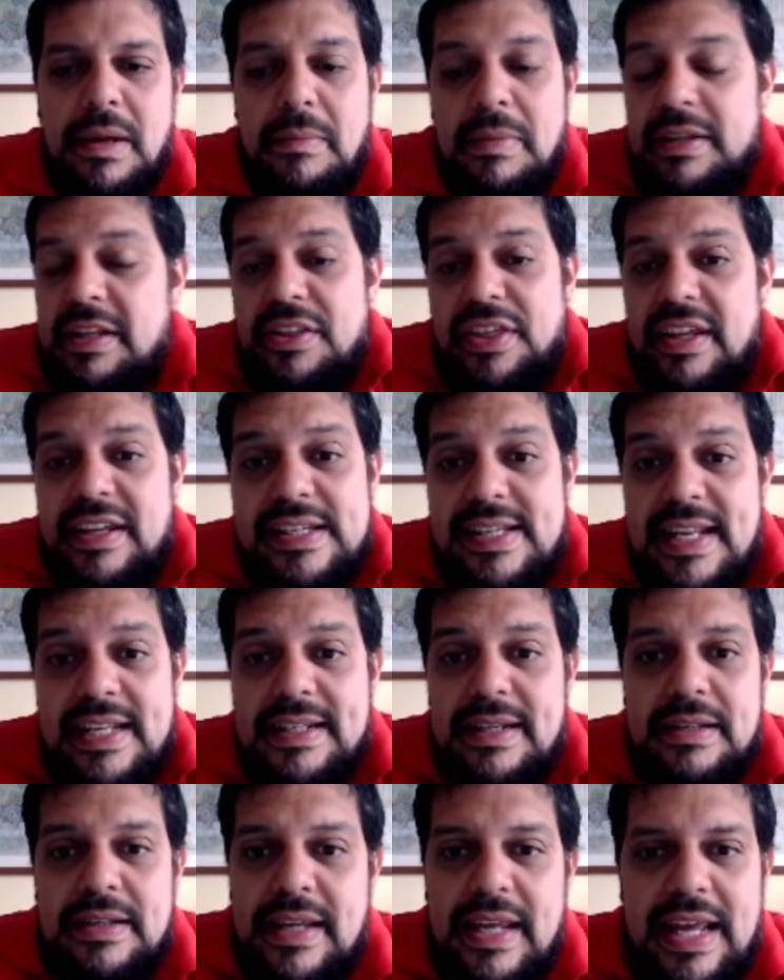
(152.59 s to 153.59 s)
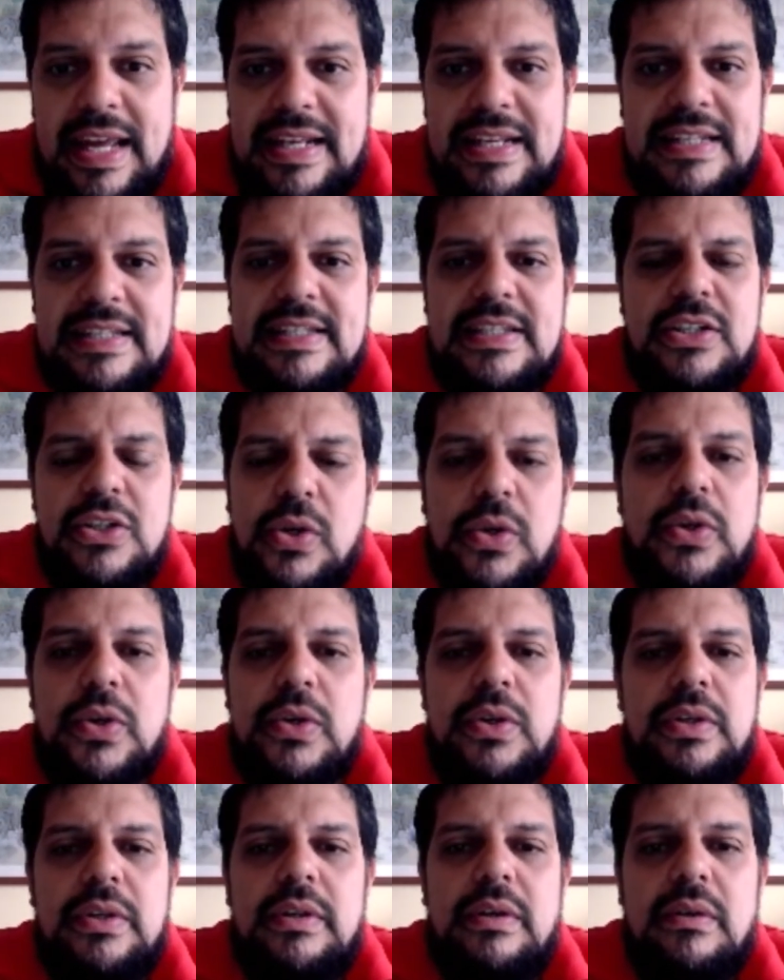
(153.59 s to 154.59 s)
the thing is that the hand is too
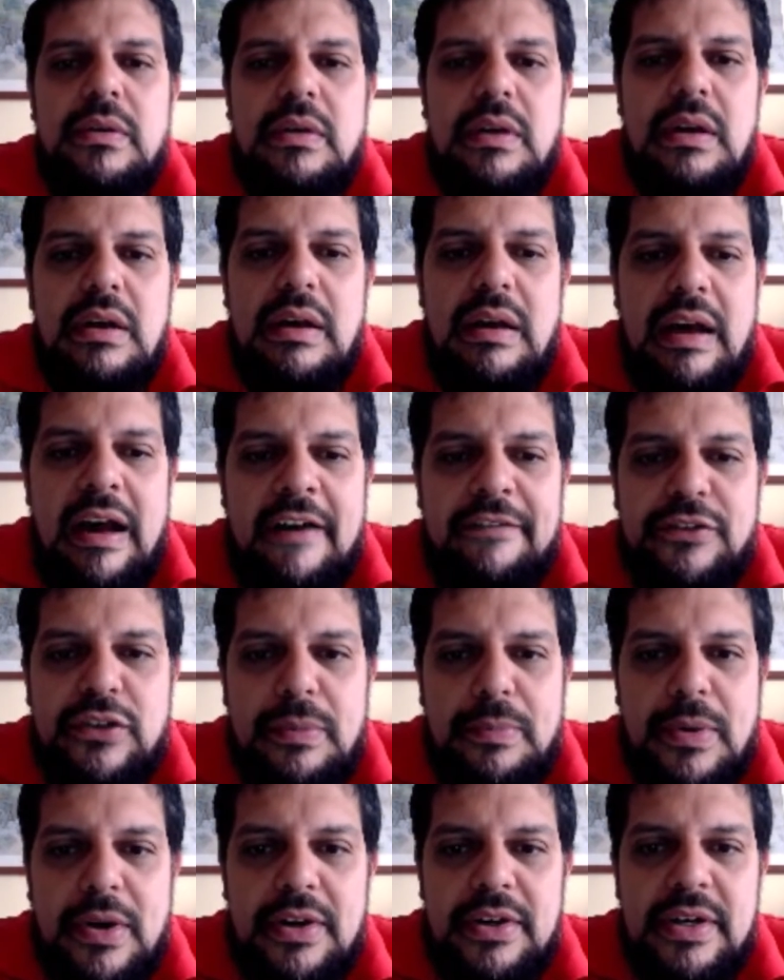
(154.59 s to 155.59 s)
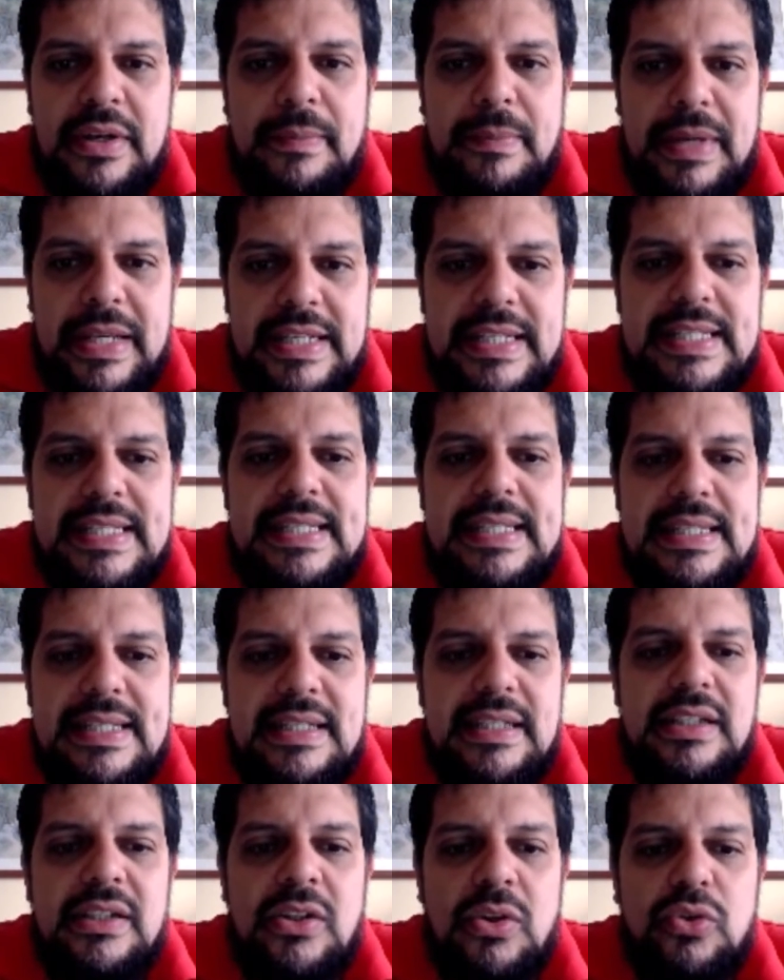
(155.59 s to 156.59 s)
good after partner beats
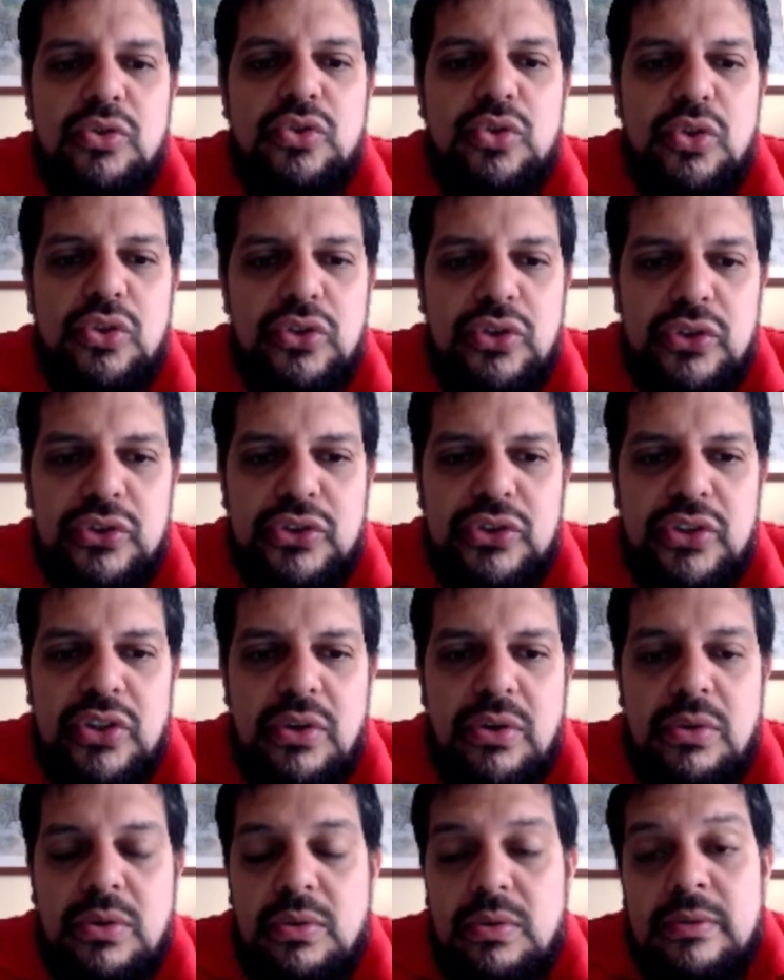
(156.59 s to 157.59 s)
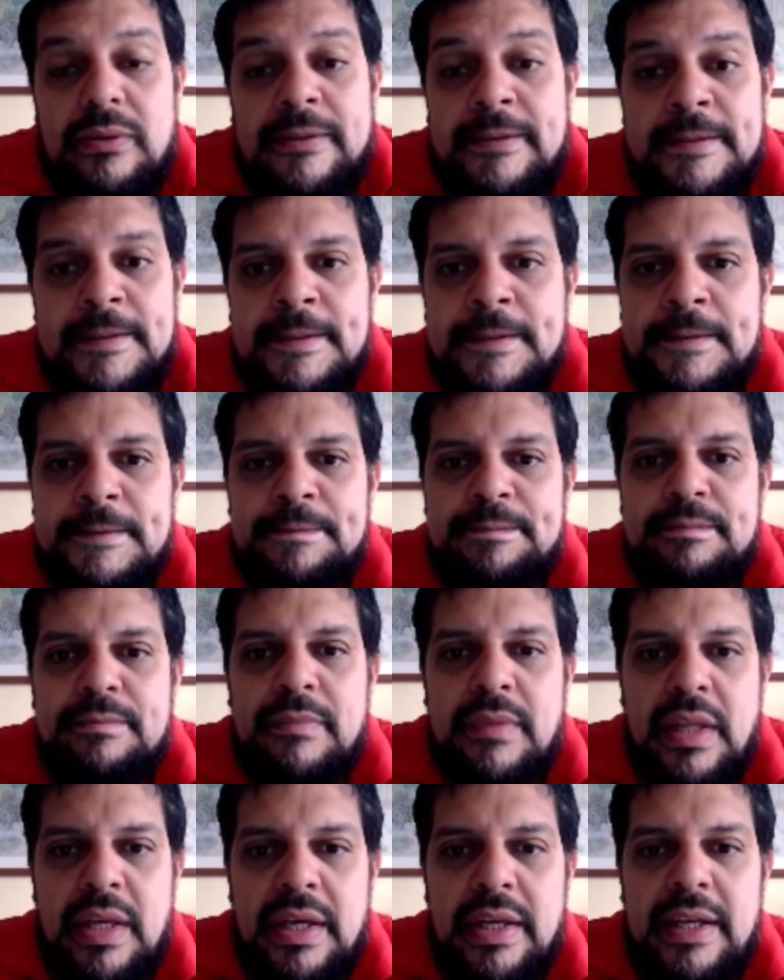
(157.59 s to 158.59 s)
those 2 suits. So
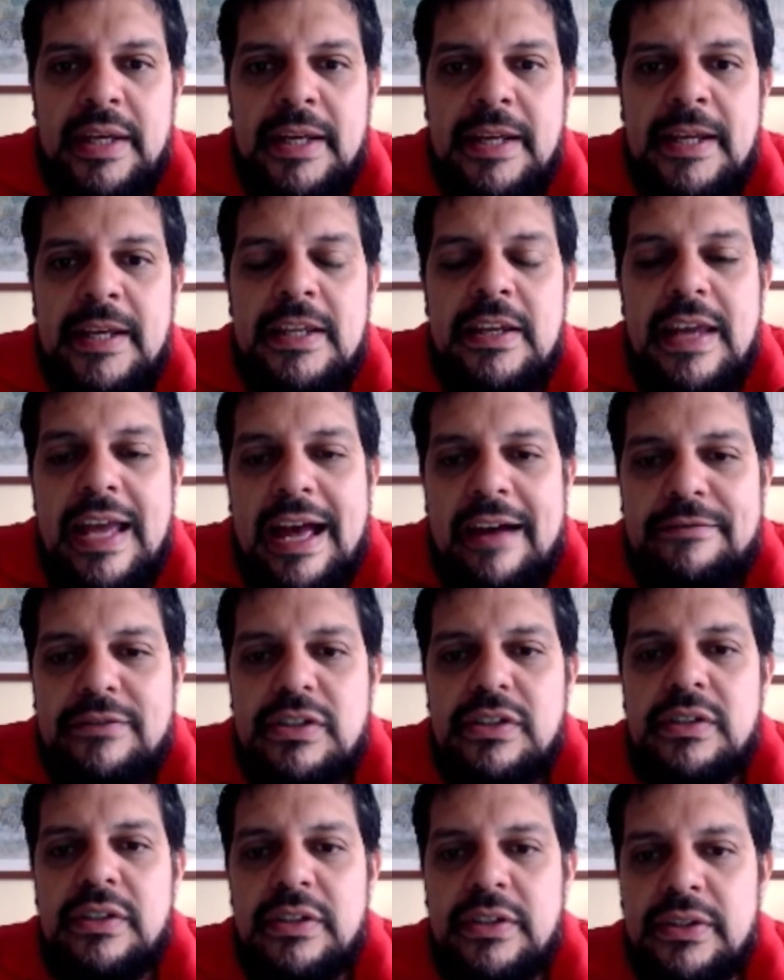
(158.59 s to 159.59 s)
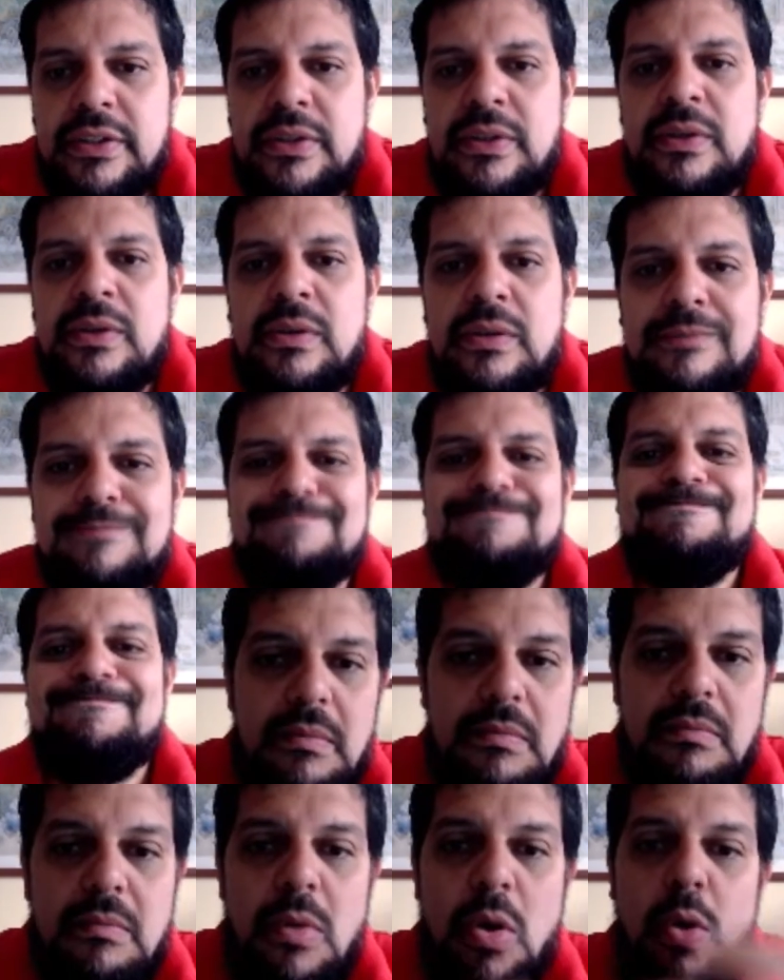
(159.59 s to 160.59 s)
you have to
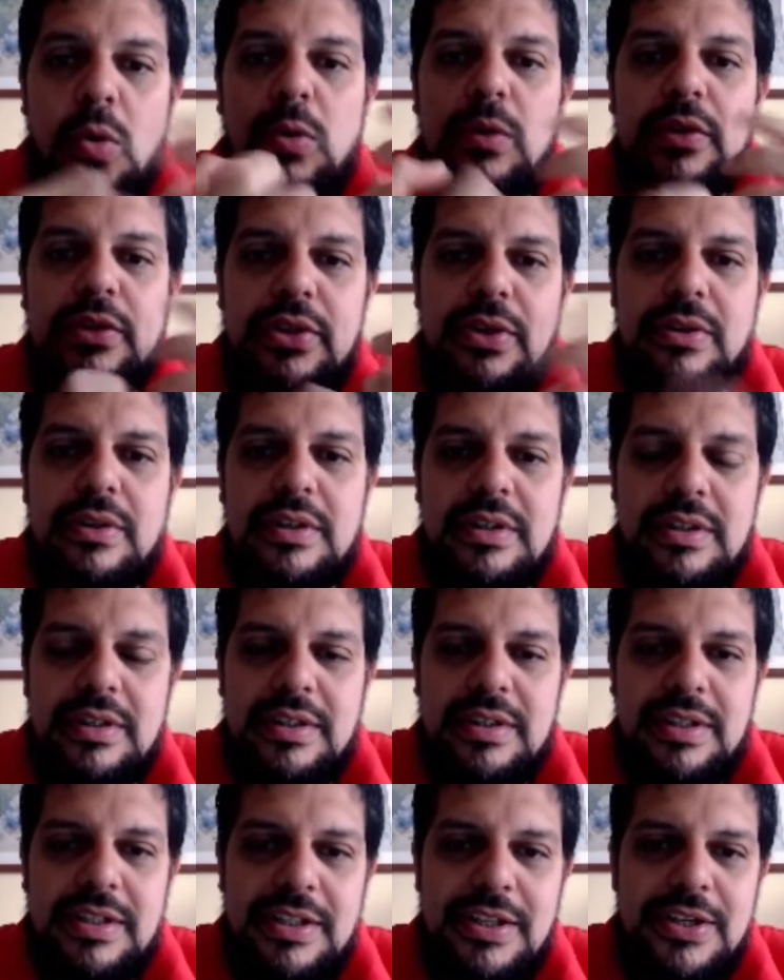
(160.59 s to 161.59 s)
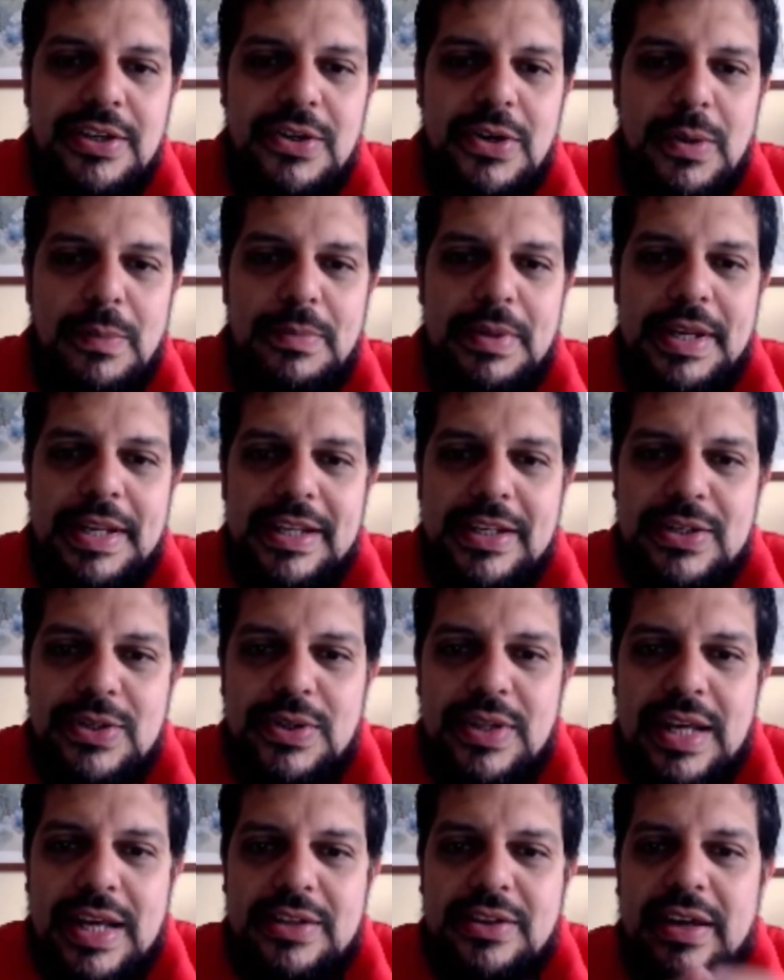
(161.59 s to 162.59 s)
mold your bidding to
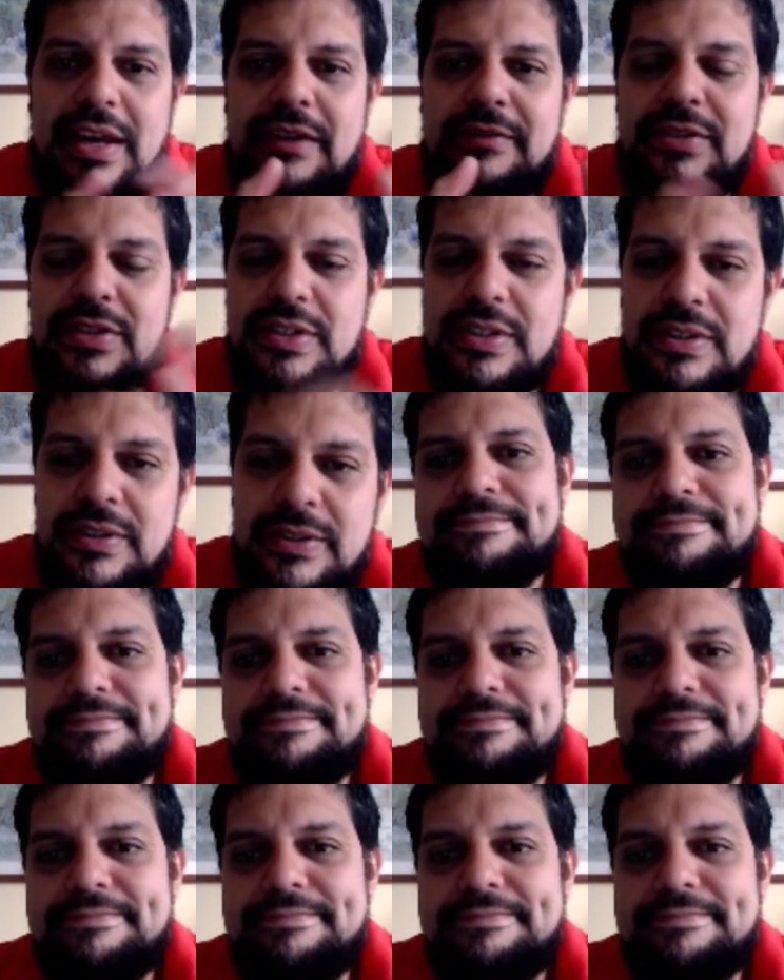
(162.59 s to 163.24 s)
that. You have to